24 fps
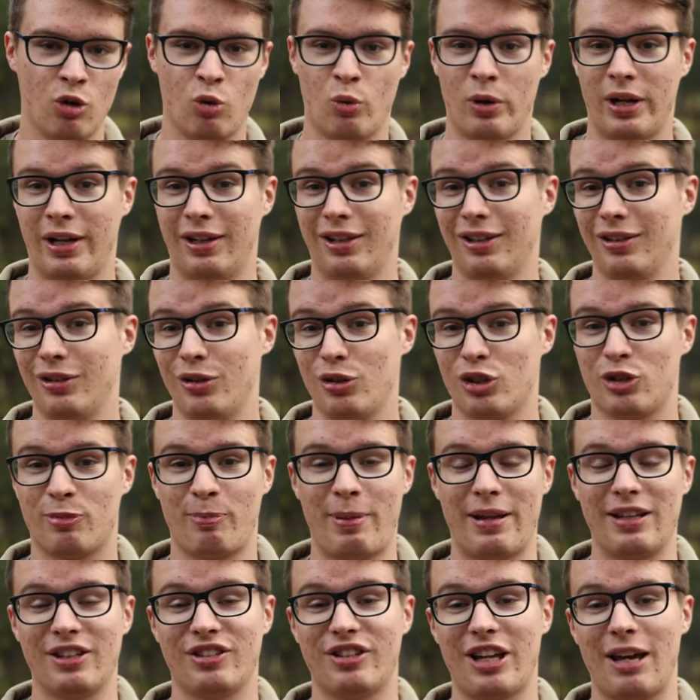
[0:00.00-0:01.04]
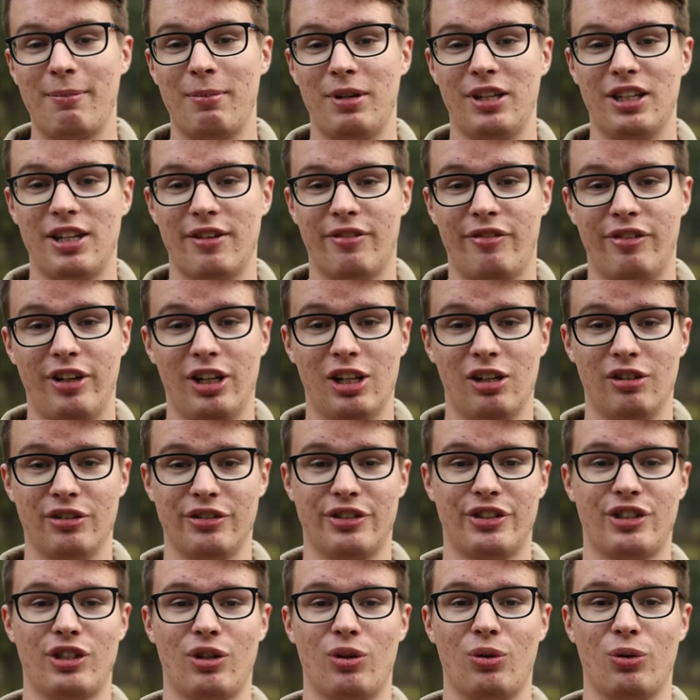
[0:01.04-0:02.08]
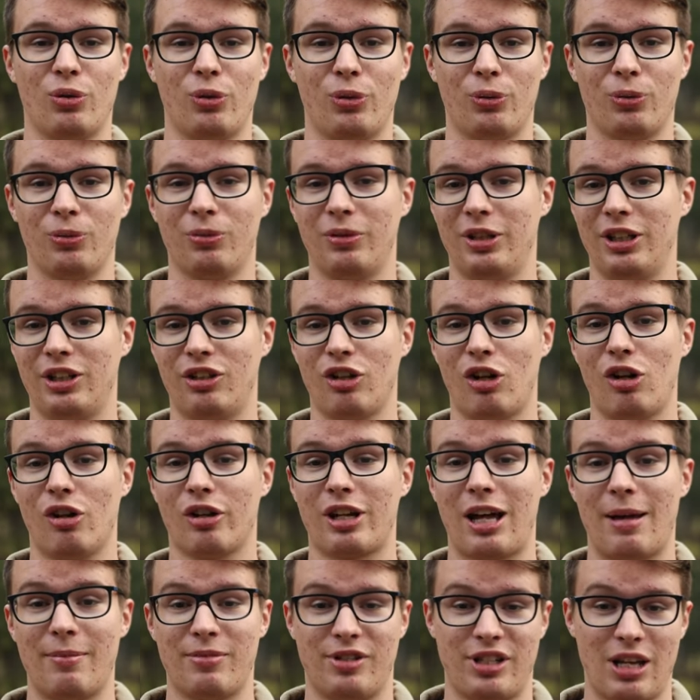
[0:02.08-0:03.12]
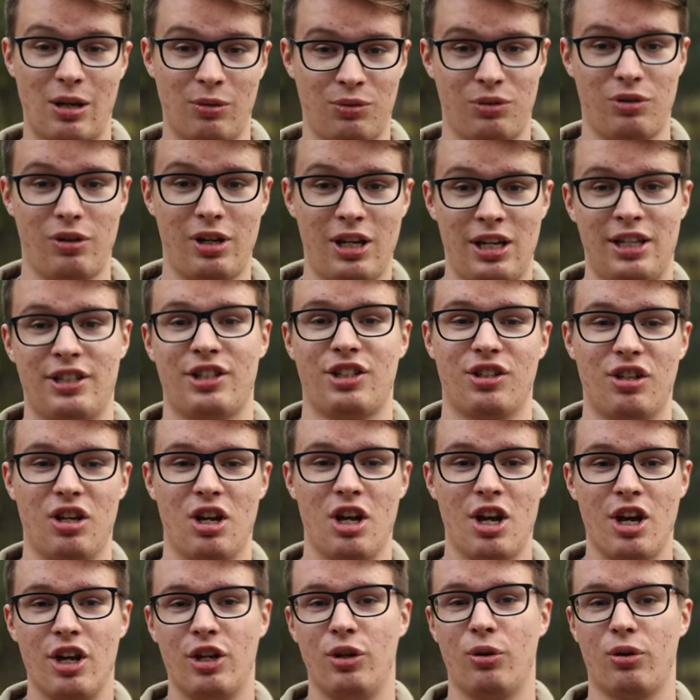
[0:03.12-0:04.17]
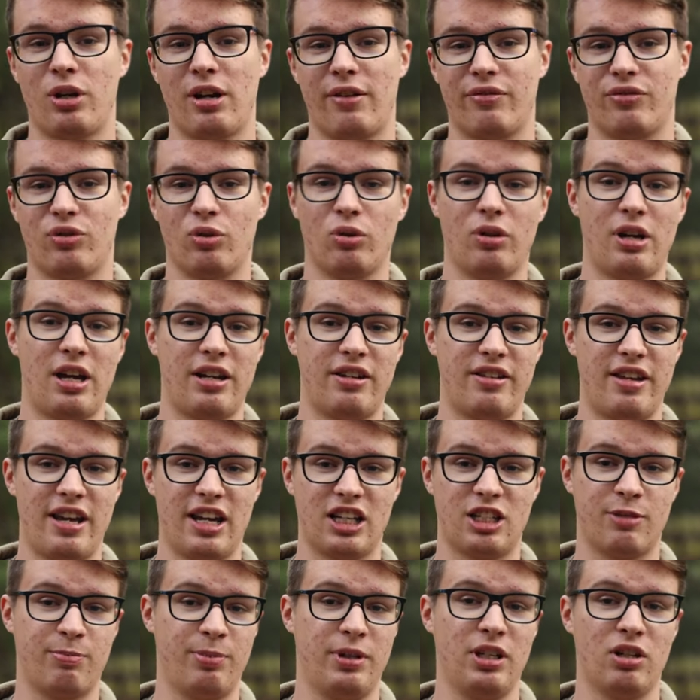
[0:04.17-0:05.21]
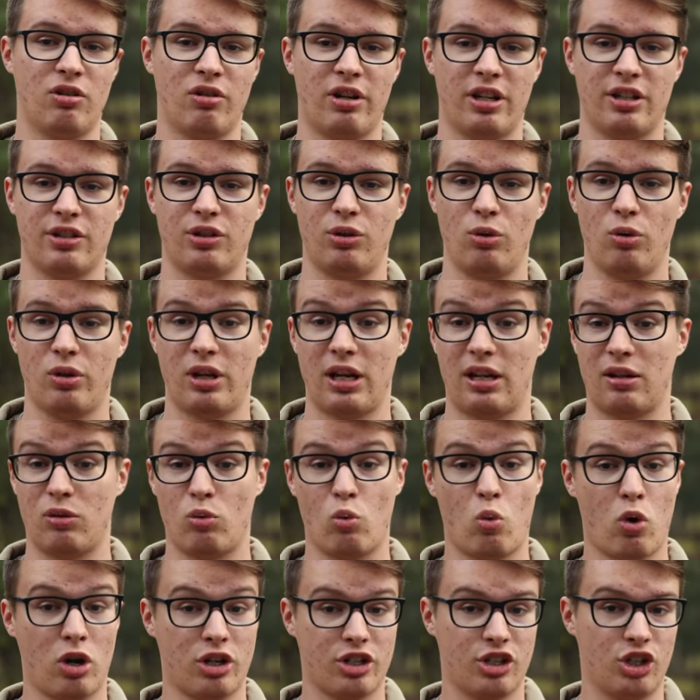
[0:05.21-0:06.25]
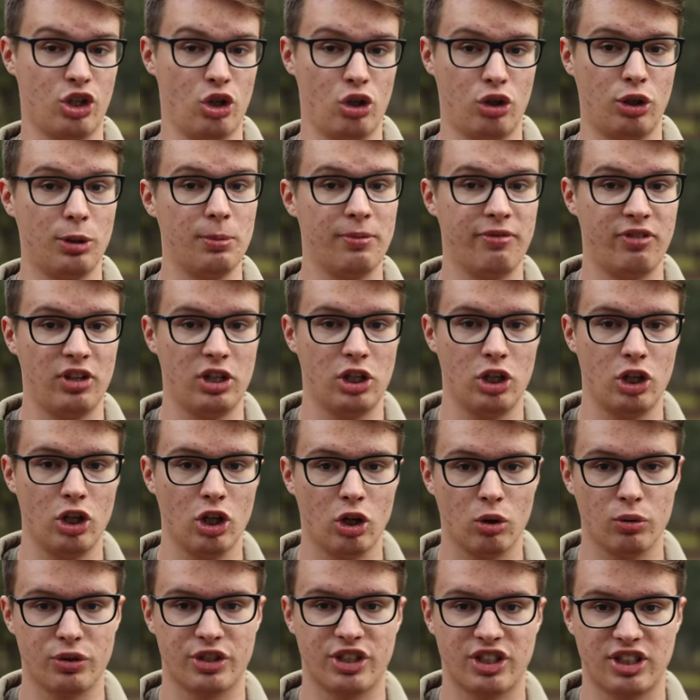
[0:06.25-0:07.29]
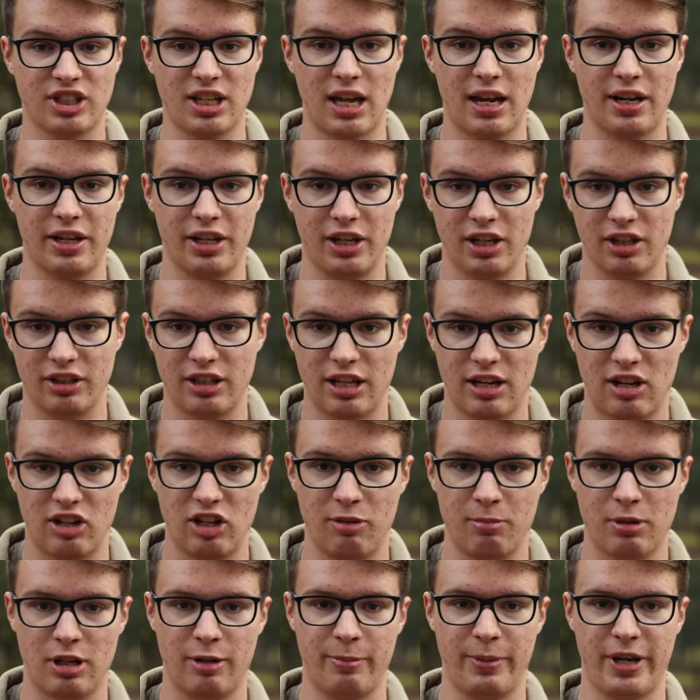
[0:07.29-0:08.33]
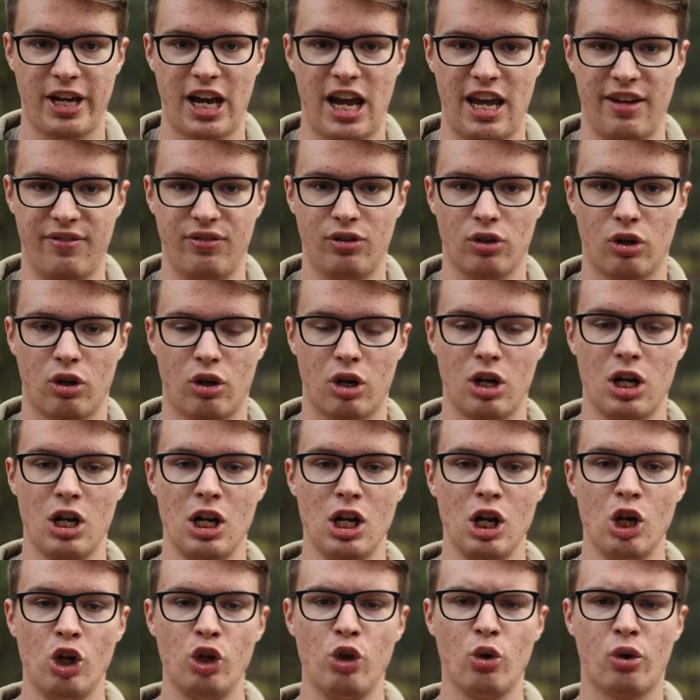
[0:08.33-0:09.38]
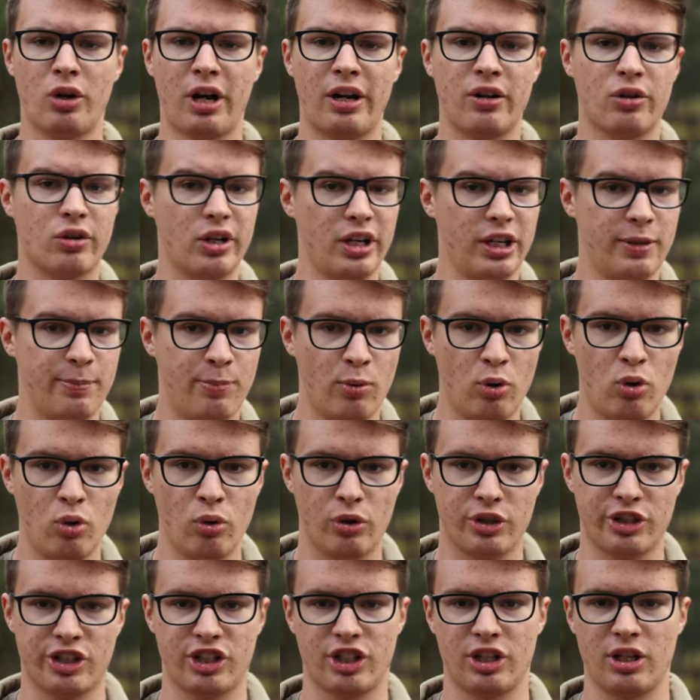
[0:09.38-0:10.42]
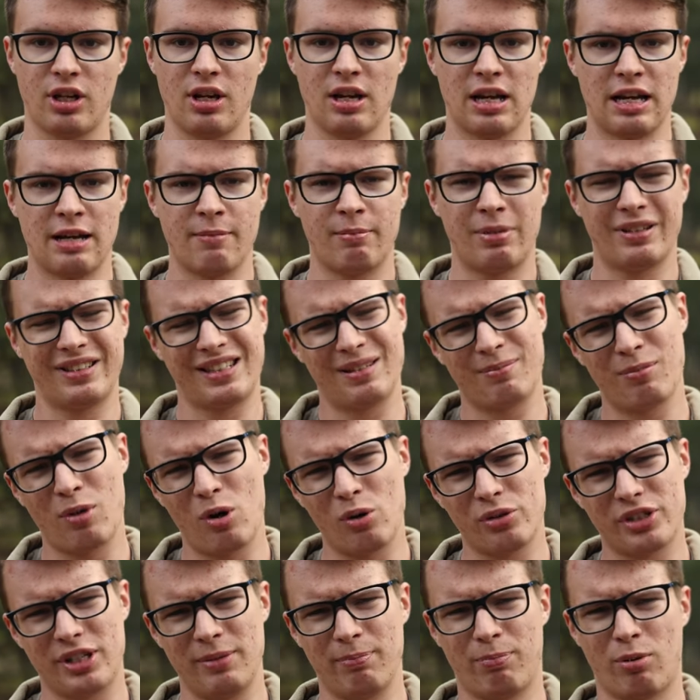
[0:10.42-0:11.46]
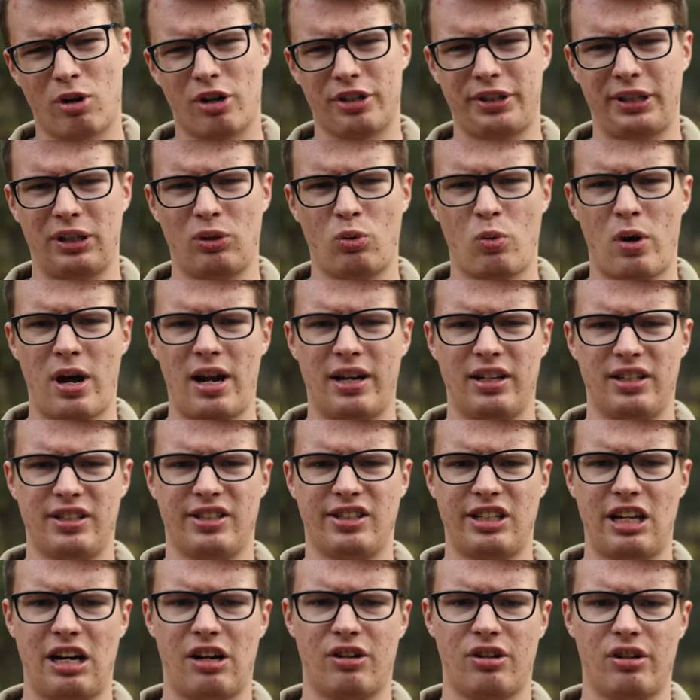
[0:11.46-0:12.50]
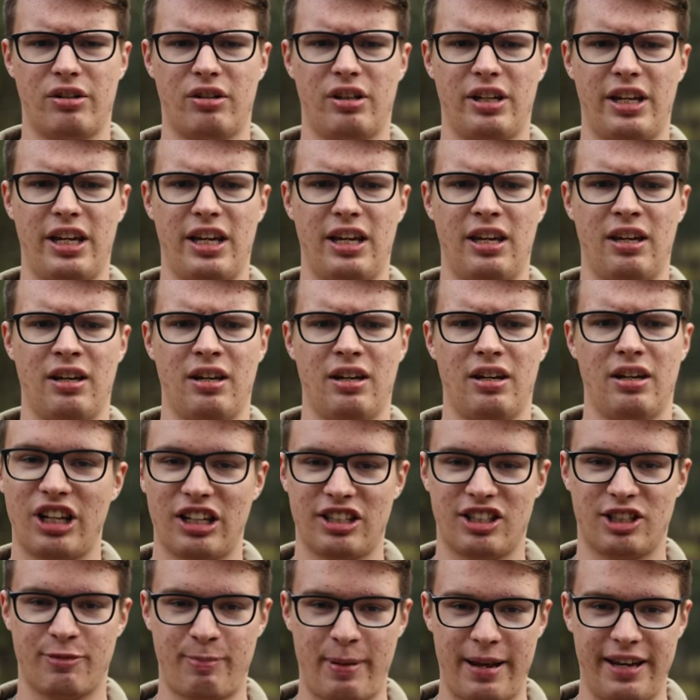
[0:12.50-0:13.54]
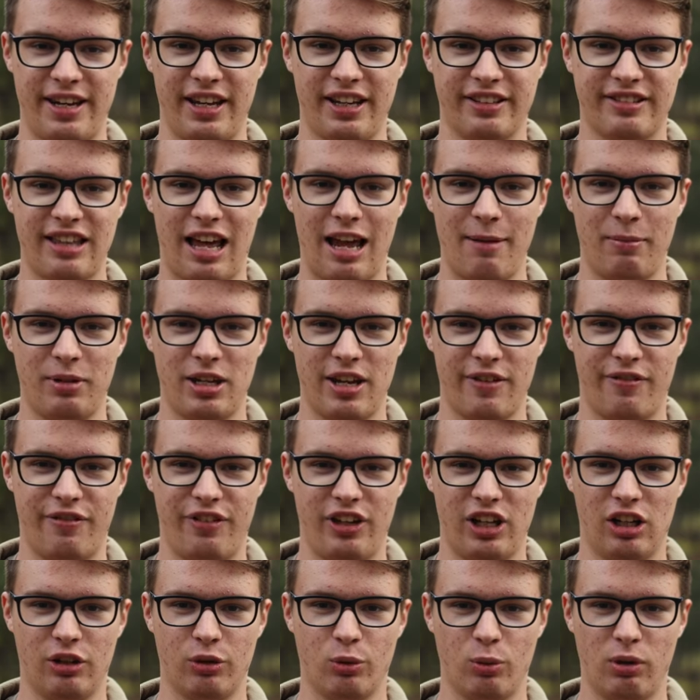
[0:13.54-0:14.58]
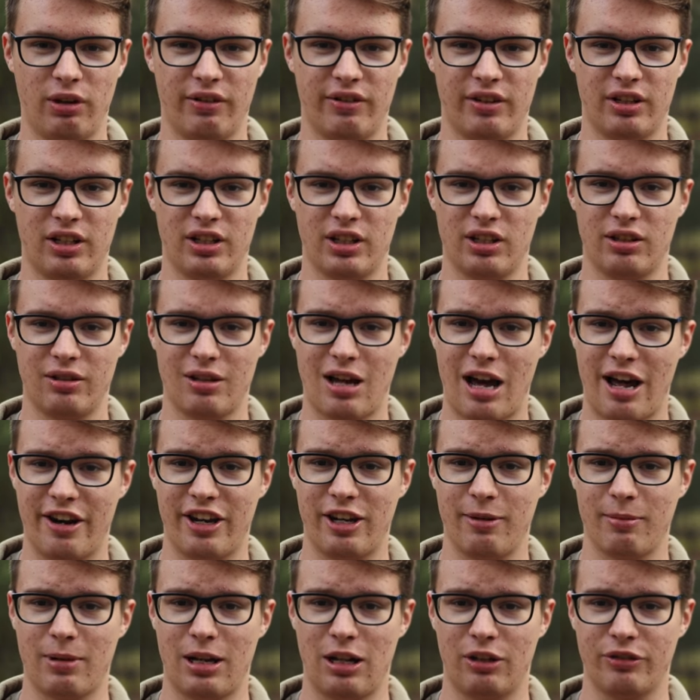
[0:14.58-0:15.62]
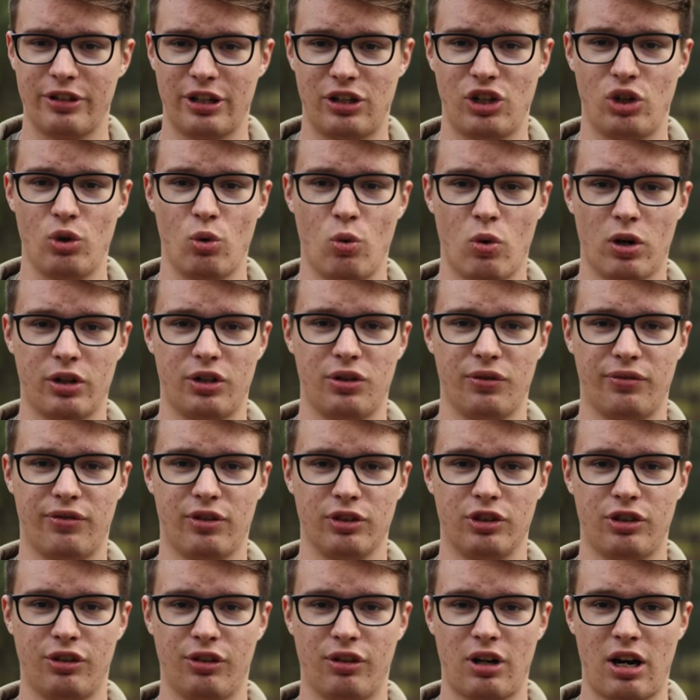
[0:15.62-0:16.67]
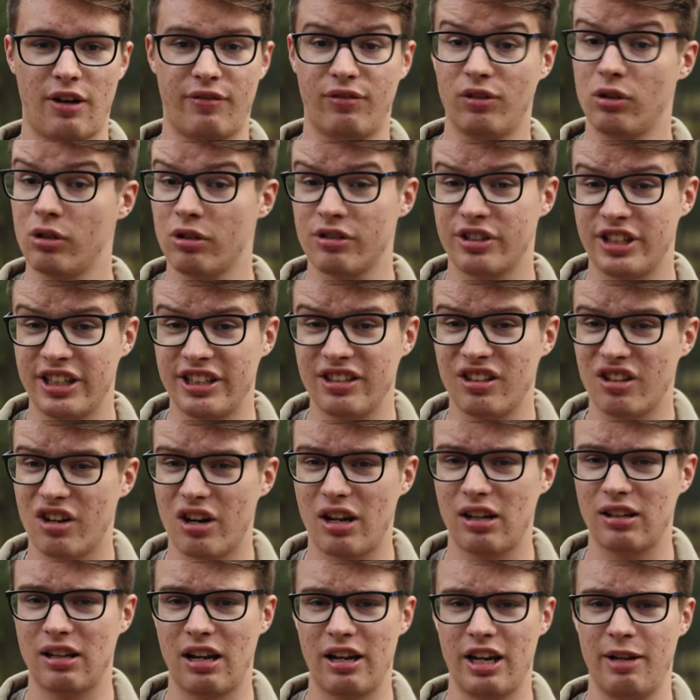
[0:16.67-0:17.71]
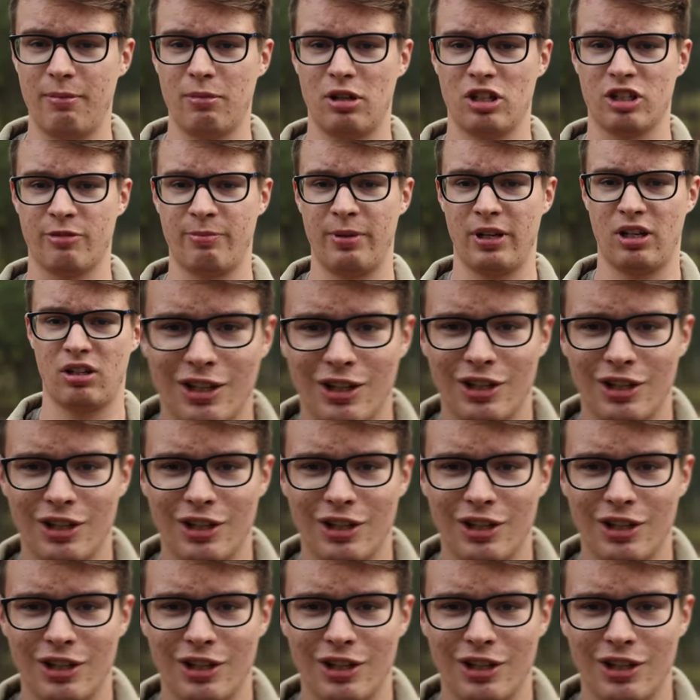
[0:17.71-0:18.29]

Well, you spend time in the field, so it all comes down to this. You have to get the experience. You can watch YouTube videos studying the animal behavior. You can read books. But the most important one is certainly just spending time in the field with an animal that you want to photograph or general animals.